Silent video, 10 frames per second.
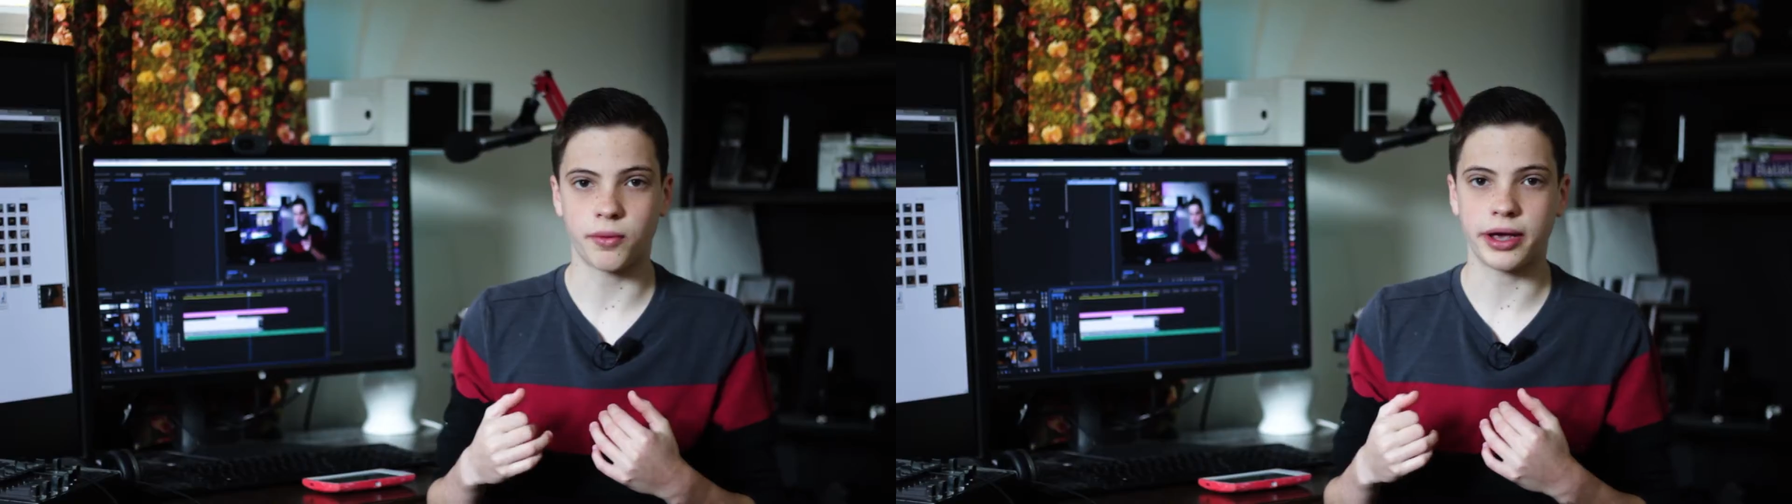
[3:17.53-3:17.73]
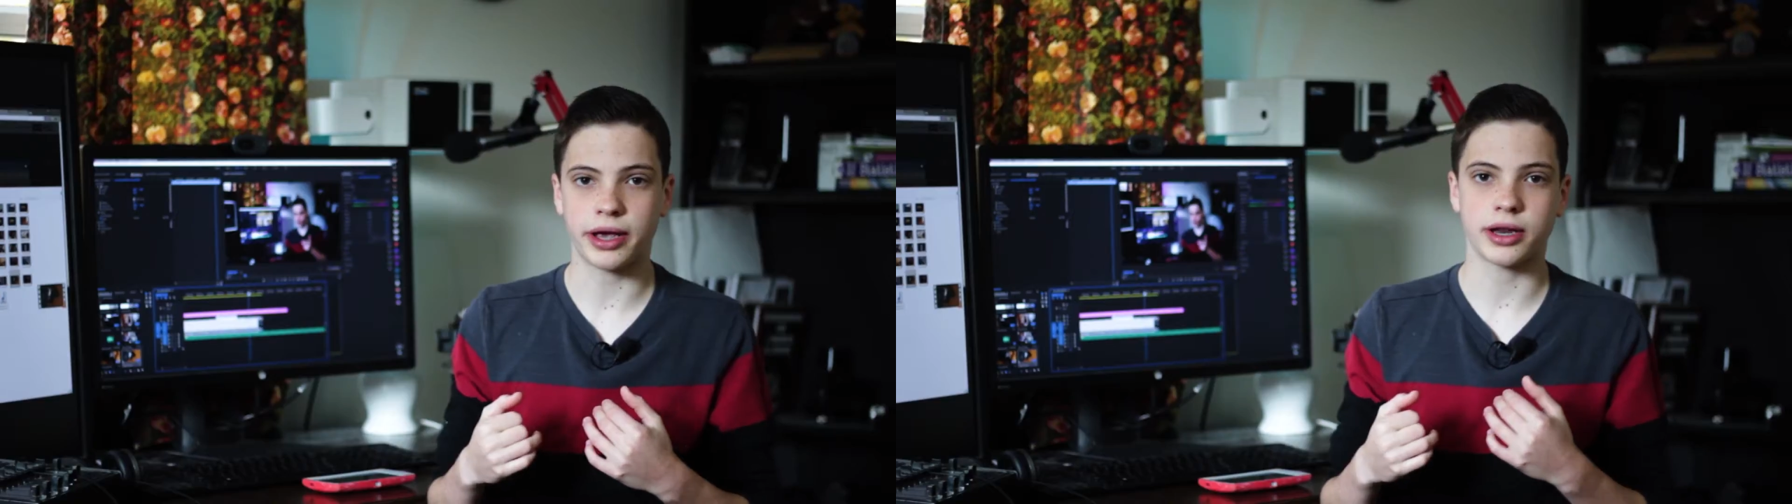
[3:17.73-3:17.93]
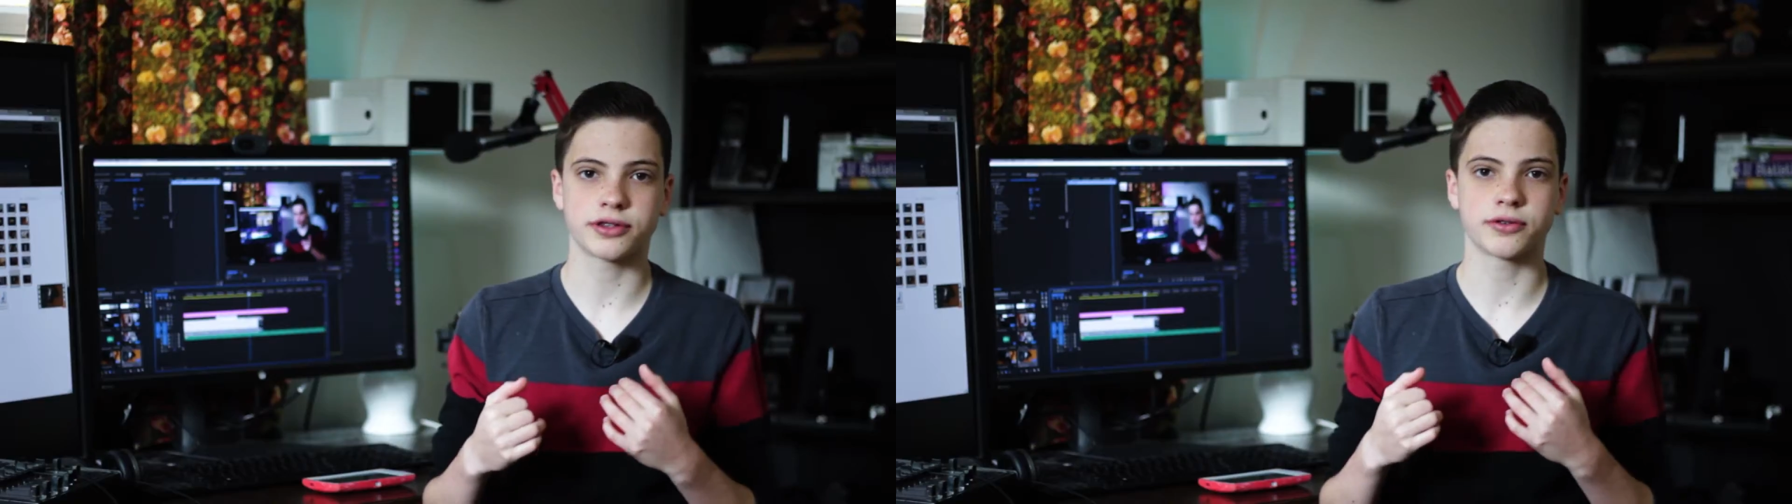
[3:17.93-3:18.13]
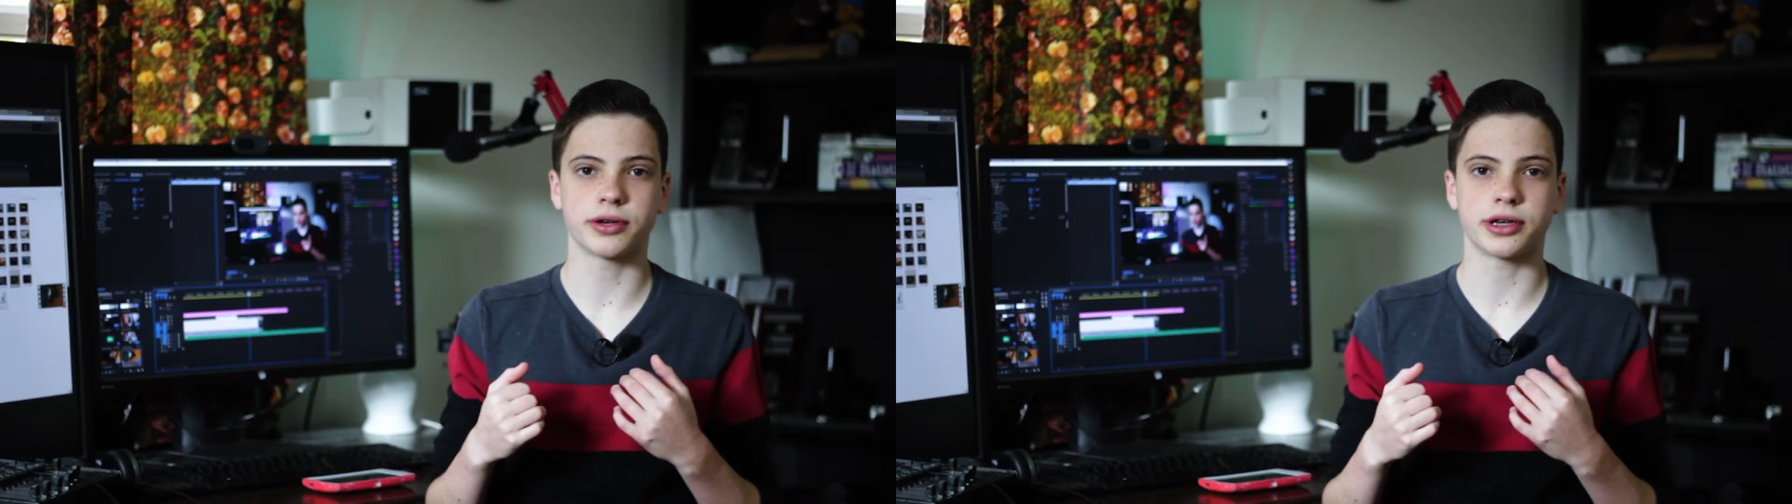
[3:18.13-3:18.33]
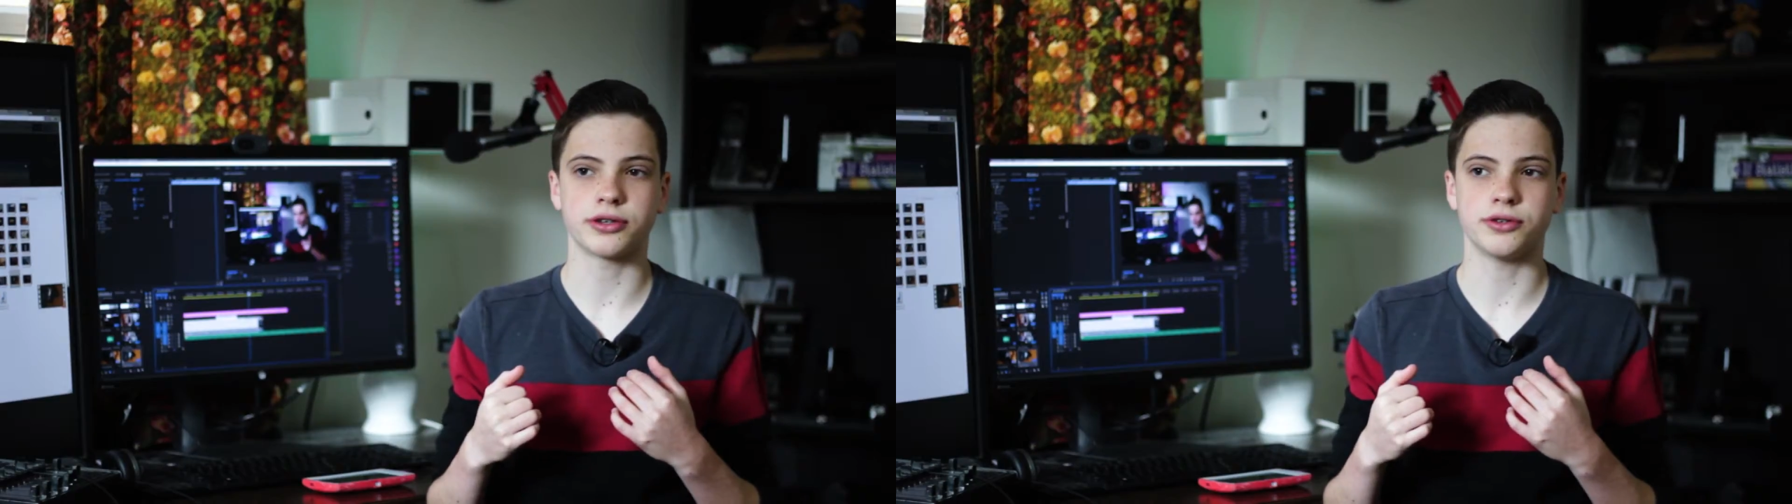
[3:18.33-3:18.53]
the way and it's
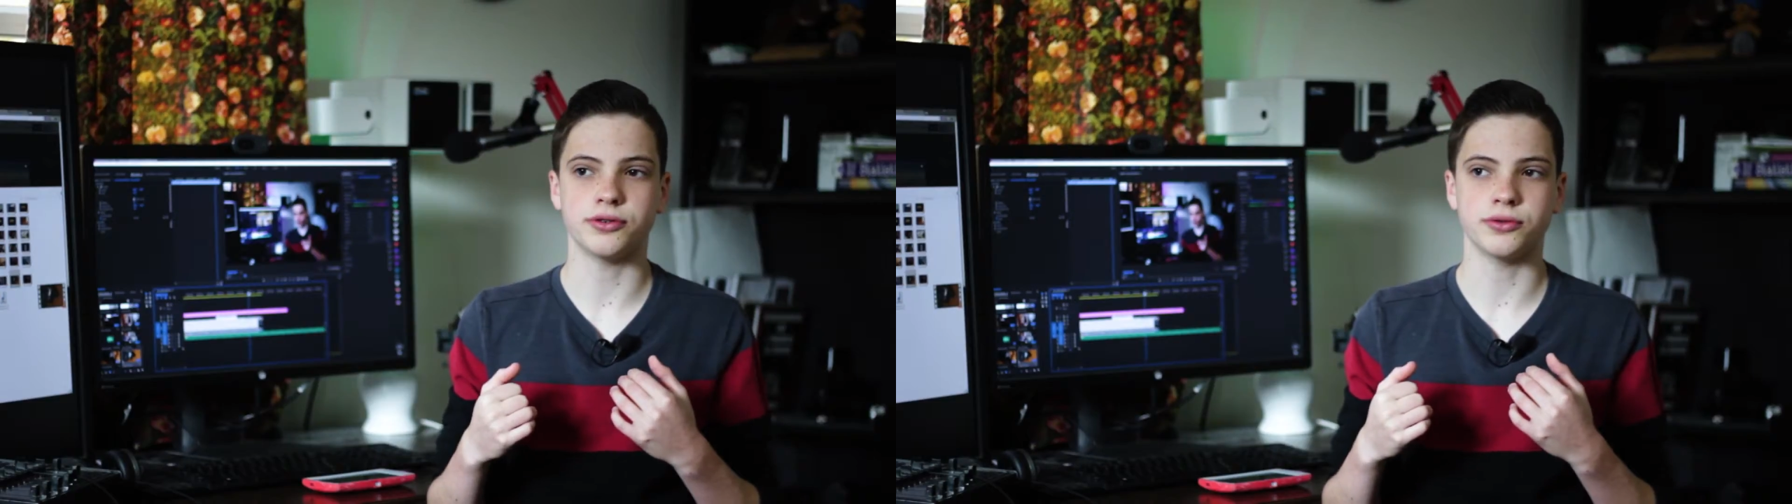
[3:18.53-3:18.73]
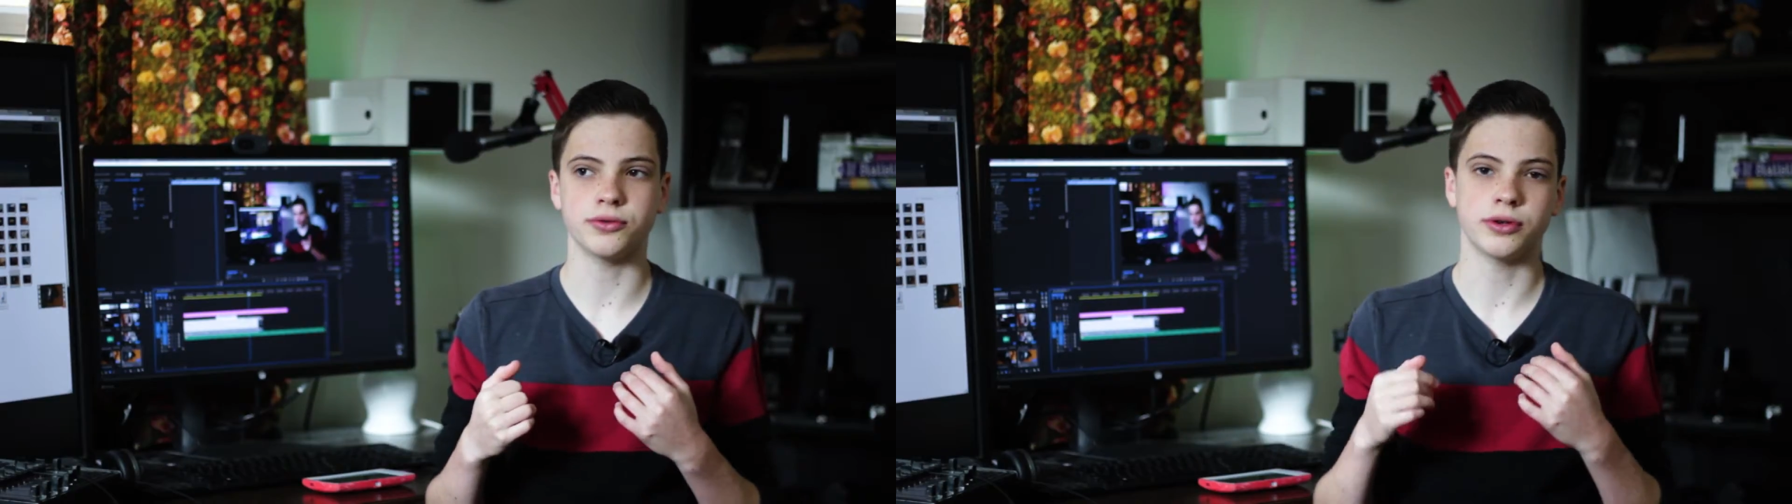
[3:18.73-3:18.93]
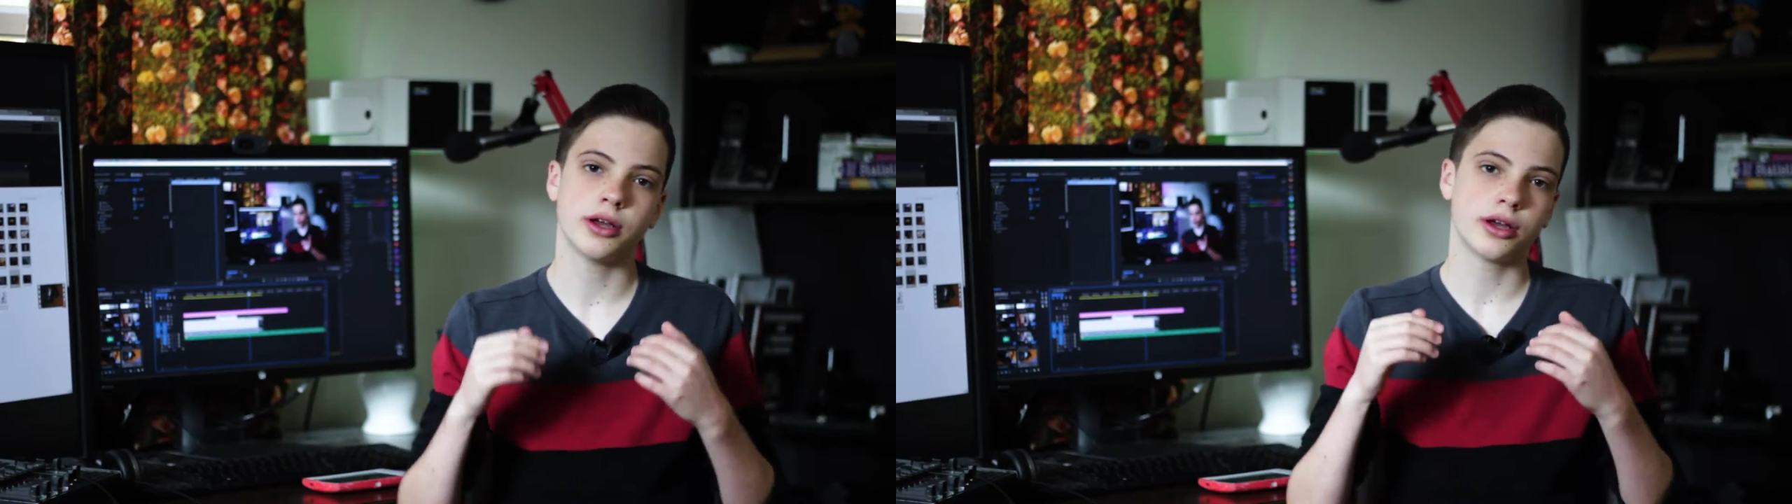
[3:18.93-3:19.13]
going to